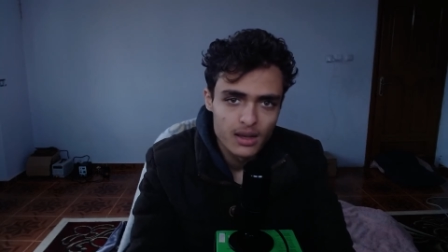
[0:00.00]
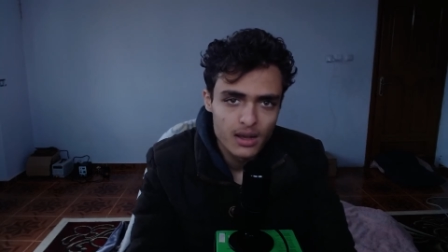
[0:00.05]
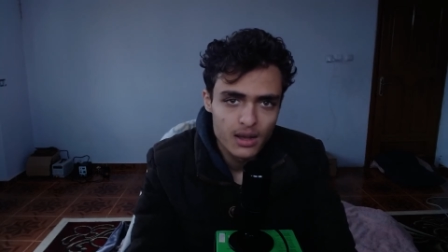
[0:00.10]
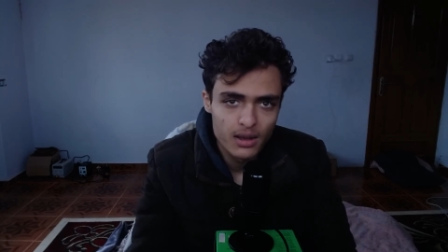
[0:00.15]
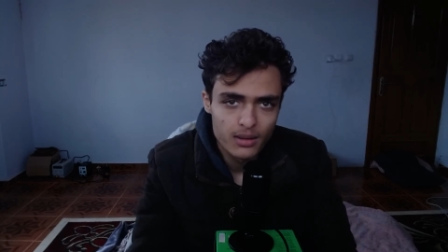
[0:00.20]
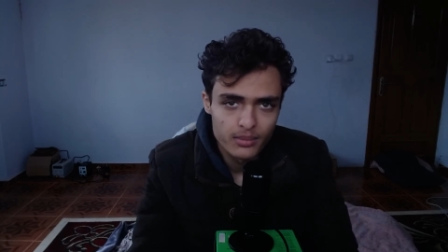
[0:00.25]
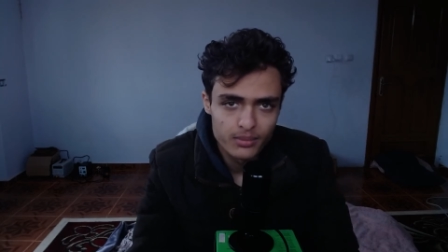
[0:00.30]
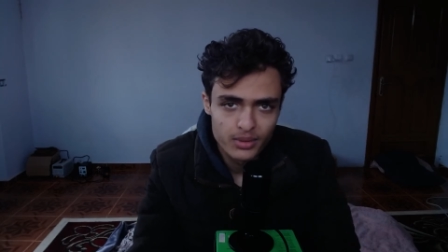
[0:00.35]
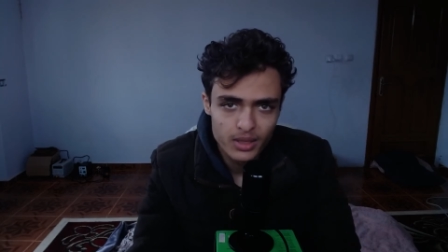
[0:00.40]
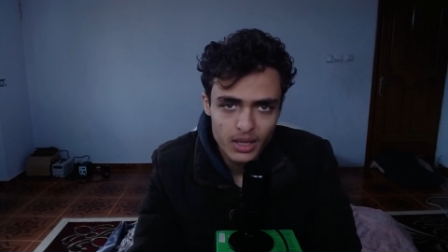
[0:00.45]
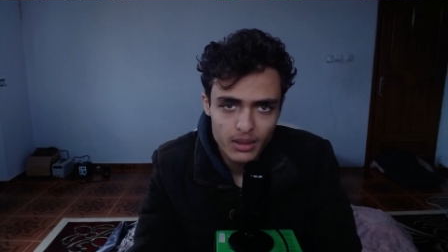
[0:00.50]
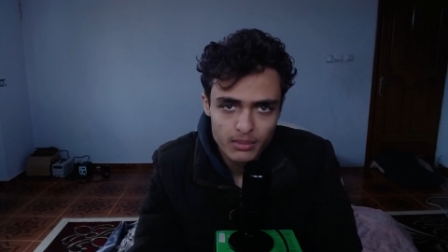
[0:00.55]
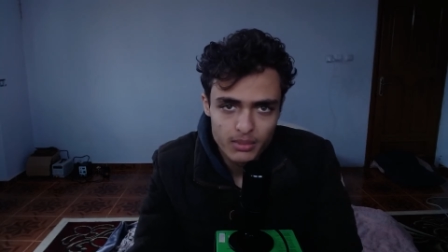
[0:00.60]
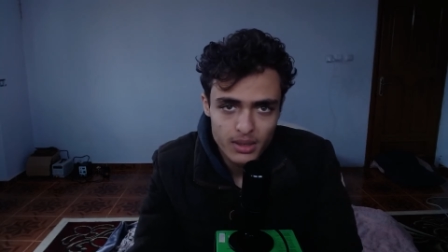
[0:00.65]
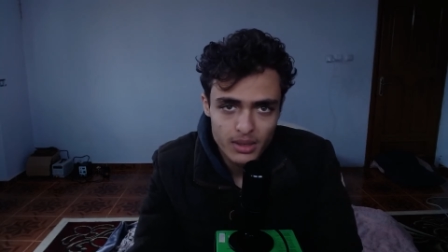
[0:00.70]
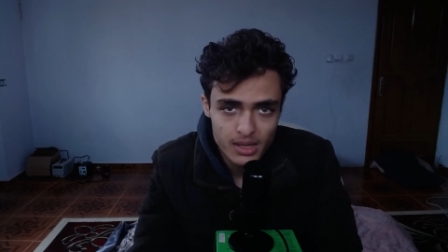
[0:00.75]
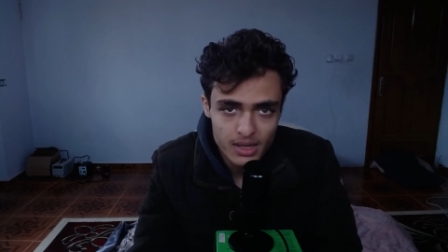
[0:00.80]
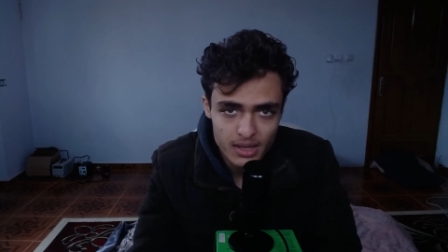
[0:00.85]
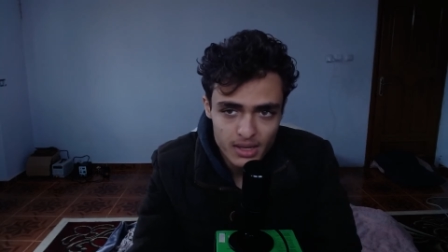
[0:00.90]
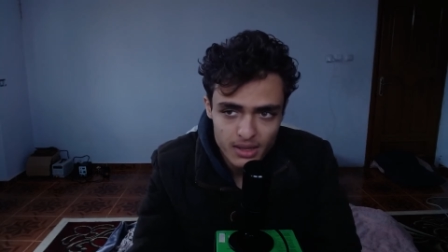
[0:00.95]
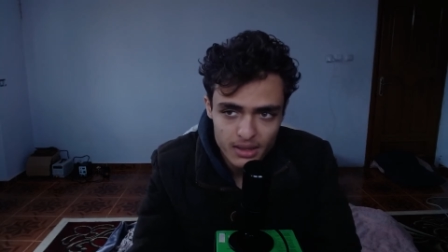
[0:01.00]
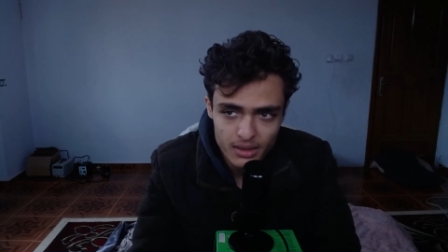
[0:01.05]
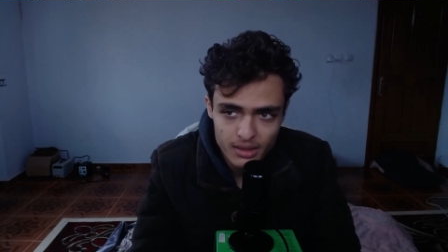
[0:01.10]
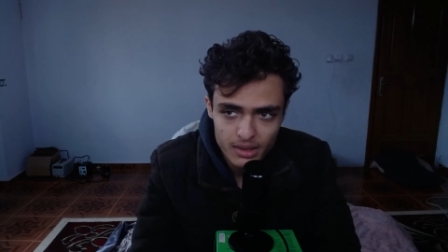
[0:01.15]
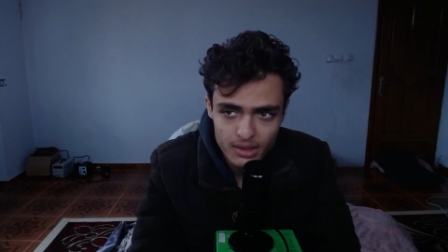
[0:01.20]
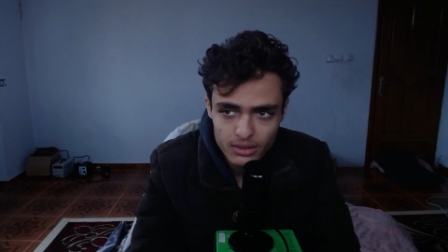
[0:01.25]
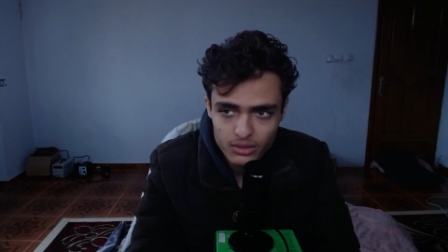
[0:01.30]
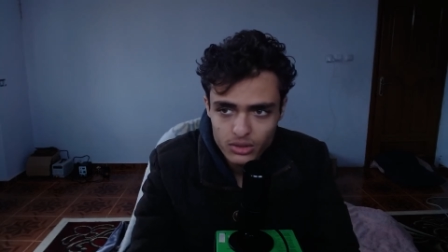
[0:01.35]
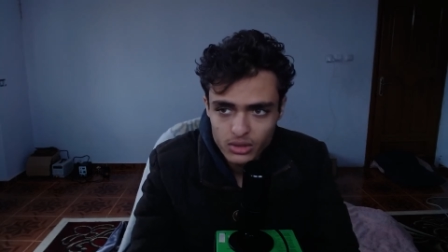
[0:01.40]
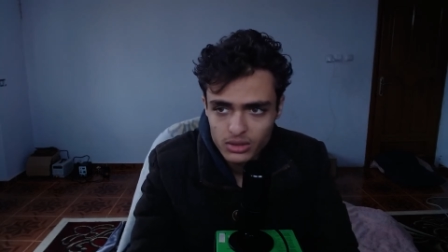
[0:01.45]
I'm typing
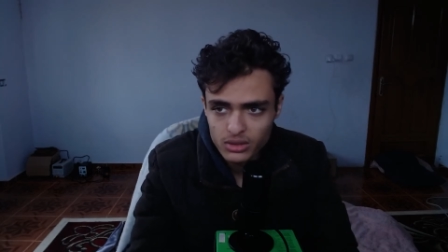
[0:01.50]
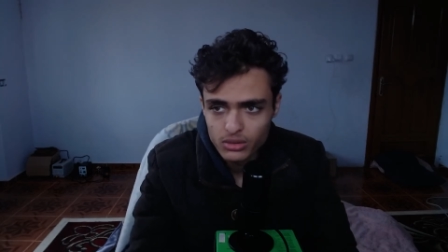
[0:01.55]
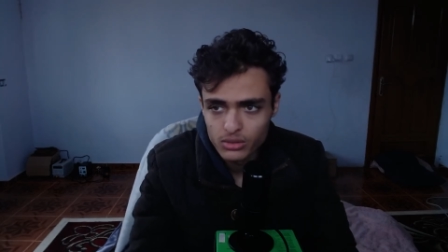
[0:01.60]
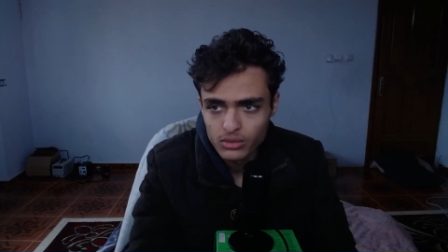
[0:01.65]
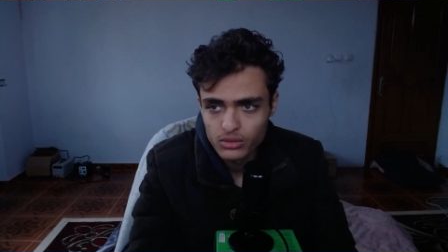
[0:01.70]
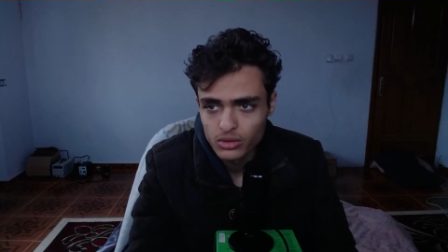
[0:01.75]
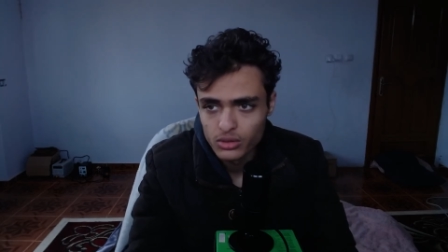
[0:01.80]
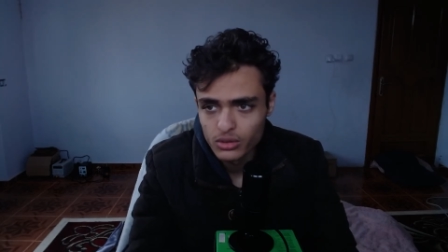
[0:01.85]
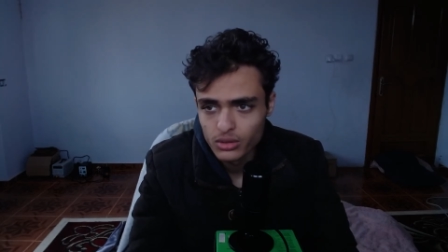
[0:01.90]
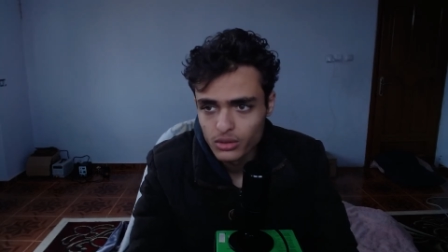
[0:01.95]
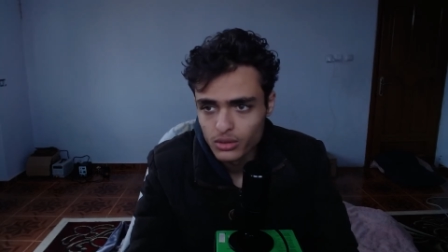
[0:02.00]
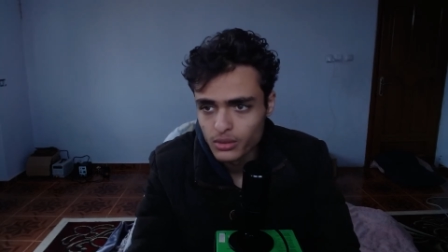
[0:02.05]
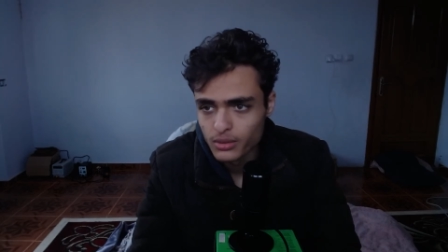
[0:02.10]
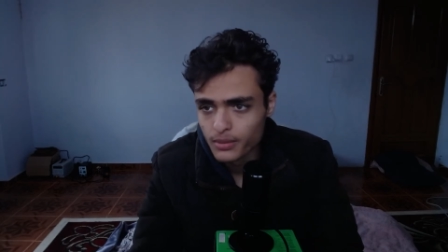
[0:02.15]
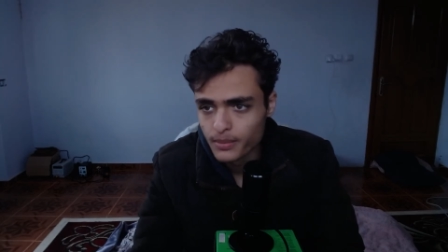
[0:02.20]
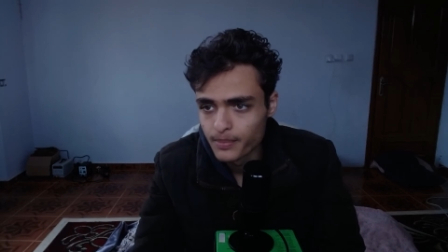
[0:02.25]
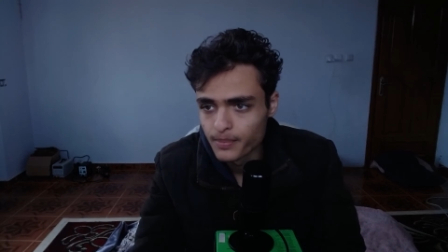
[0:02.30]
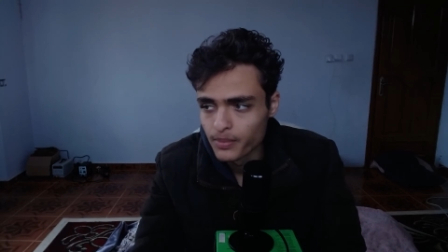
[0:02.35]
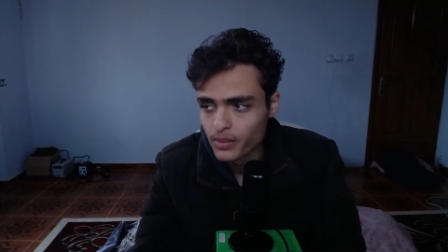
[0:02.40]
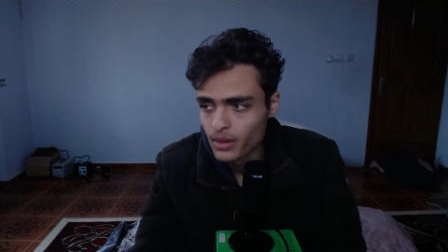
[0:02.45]
anything just to show you